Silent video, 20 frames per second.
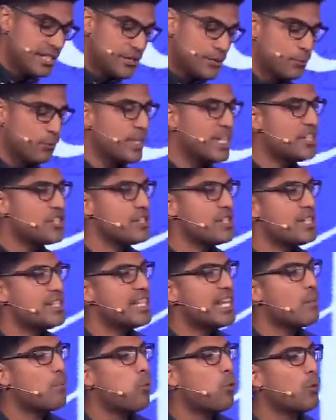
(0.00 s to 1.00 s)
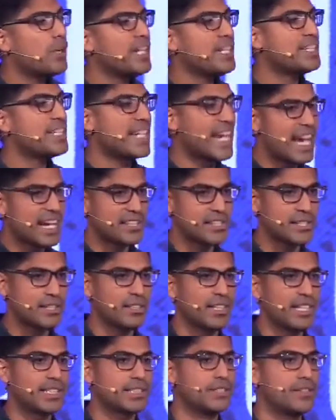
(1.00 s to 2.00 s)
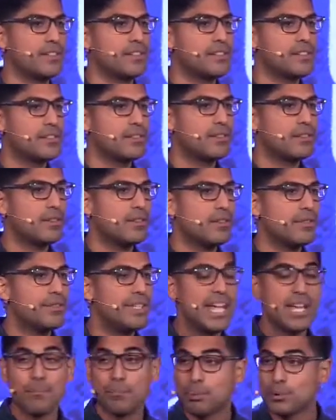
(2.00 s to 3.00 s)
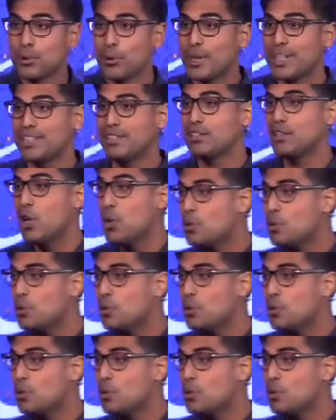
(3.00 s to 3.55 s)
in this region is they appointed tax collectors. They employed